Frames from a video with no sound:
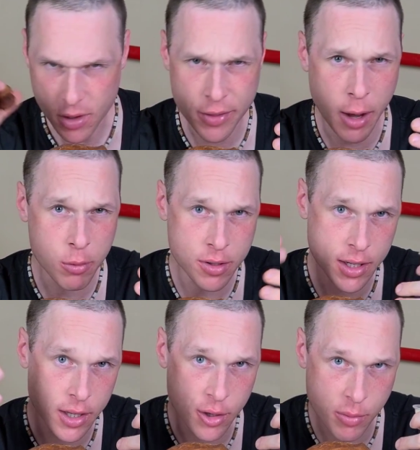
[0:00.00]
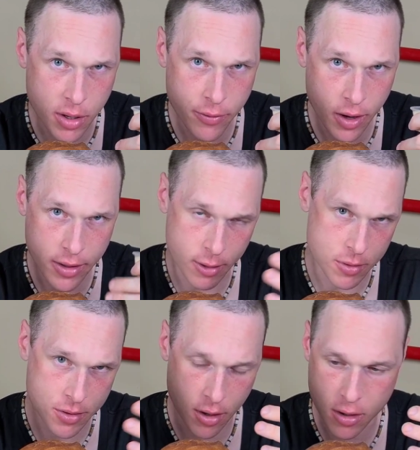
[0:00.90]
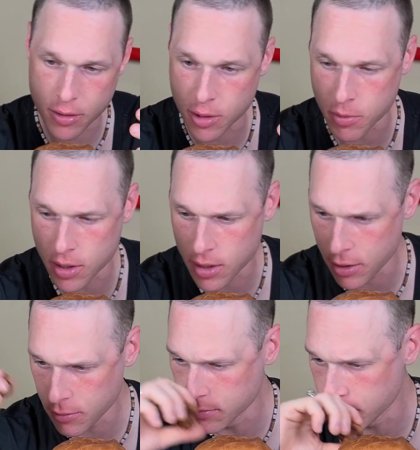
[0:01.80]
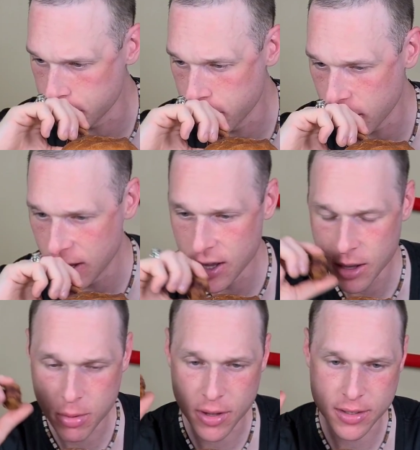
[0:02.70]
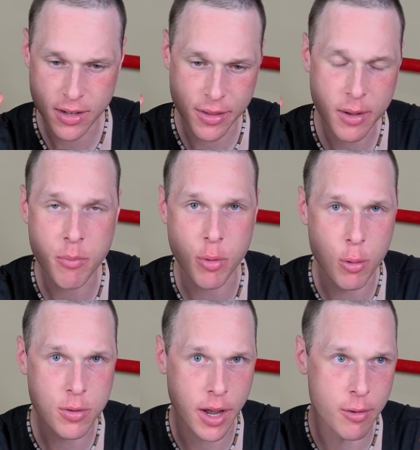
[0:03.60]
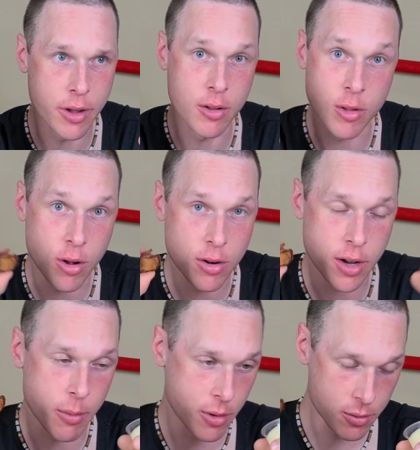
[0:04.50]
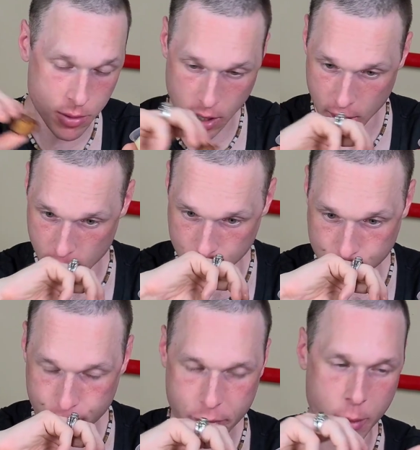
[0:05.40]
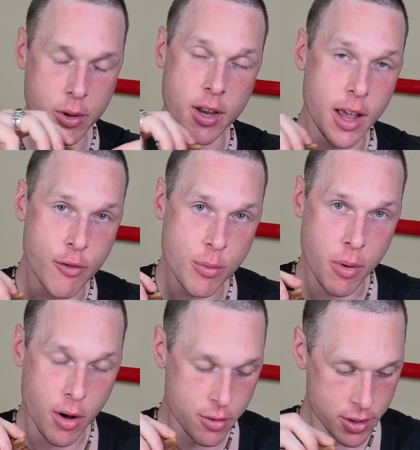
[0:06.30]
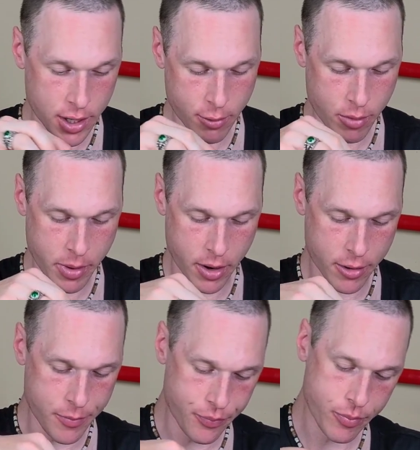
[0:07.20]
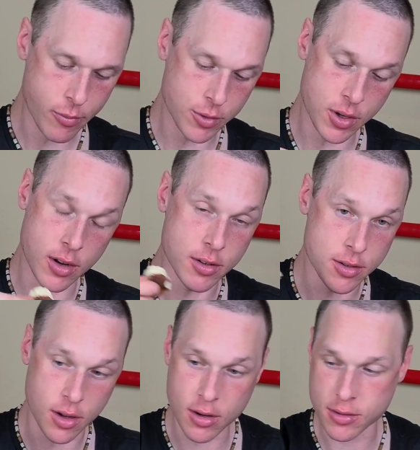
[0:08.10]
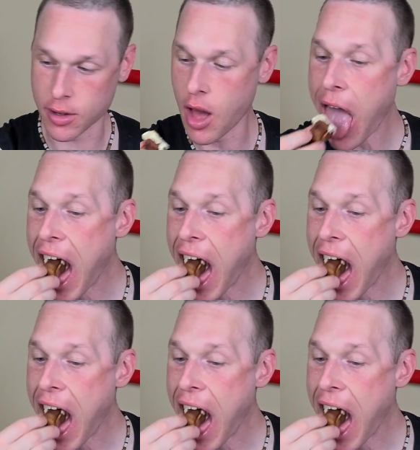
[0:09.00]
That would dehumidify, like it'd suck all the humidity out. But like I said, I think it broke down like a long time ago. And we never bothered to get it repaired, which kind of sucks. Like,